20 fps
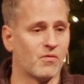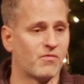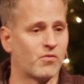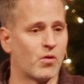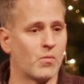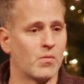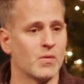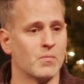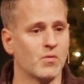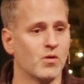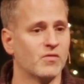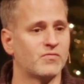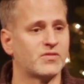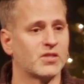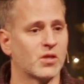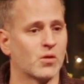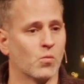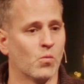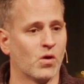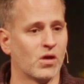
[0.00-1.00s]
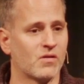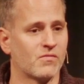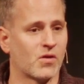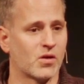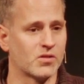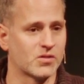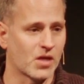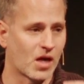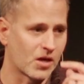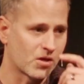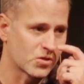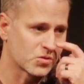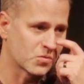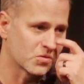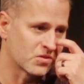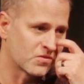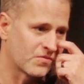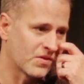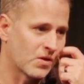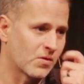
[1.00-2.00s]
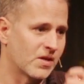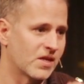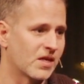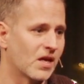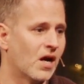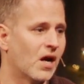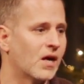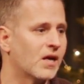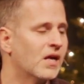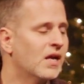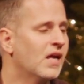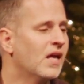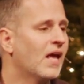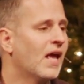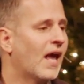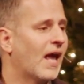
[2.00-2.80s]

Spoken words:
before we moved here, one of our daughters was very young,